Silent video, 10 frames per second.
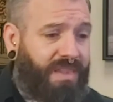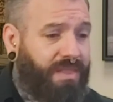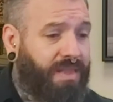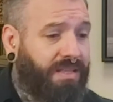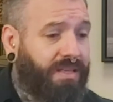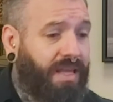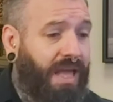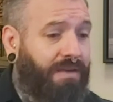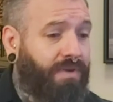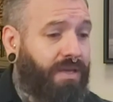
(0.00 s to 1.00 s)
Things like
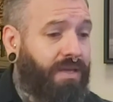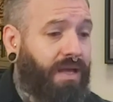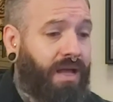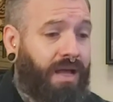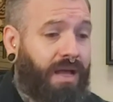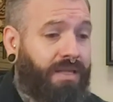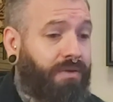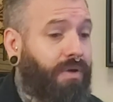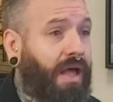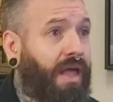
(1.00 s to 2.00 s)
having
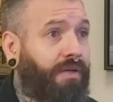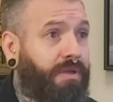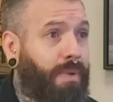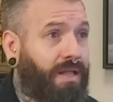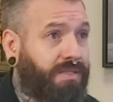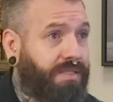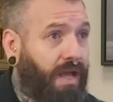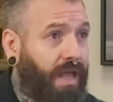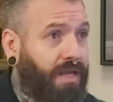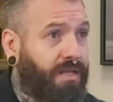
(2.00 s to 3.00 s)
a healthy, balanced
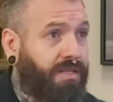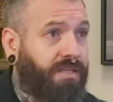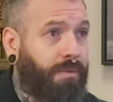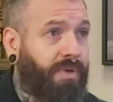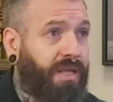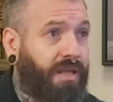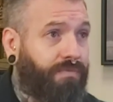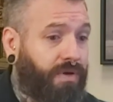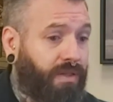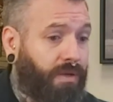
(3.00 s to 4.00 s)
diet is going to be
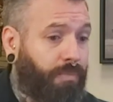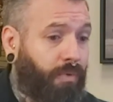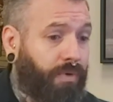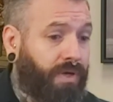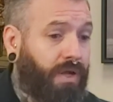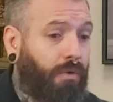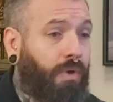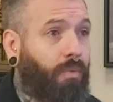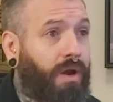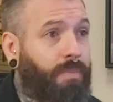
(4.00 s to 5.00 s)
infinitely important. We
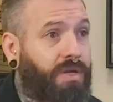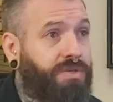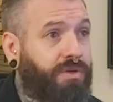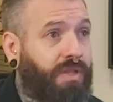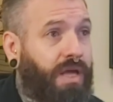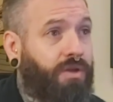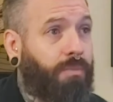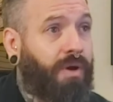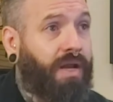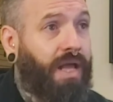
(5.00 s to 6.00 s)
want to make sure that your
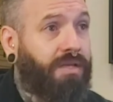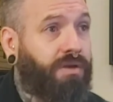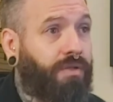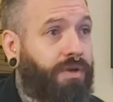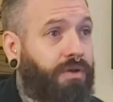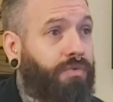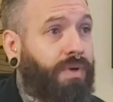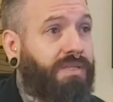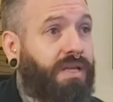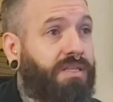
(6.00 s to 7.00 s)
body has all the
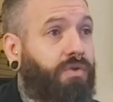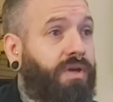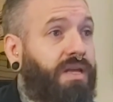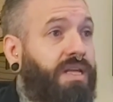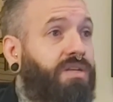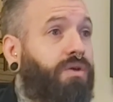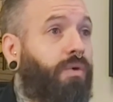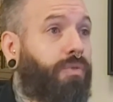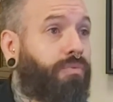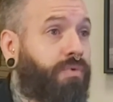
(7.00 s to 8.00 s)
nutrients that it's going to need to go
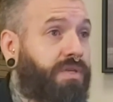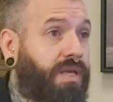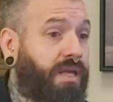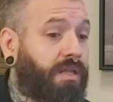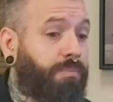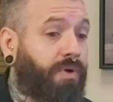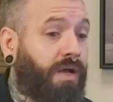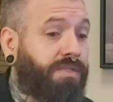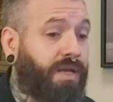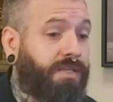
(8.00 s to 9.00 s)
through this healing
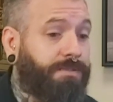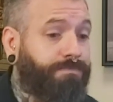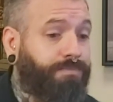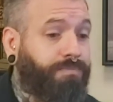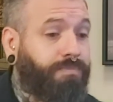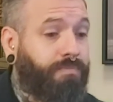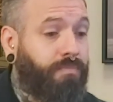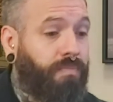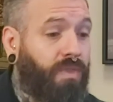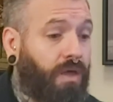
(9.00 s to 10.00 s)
process.
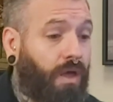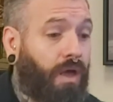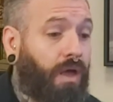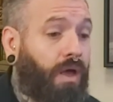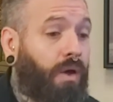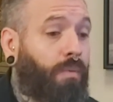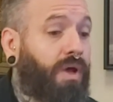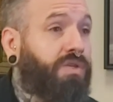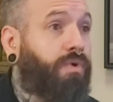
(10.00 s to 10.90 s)
We also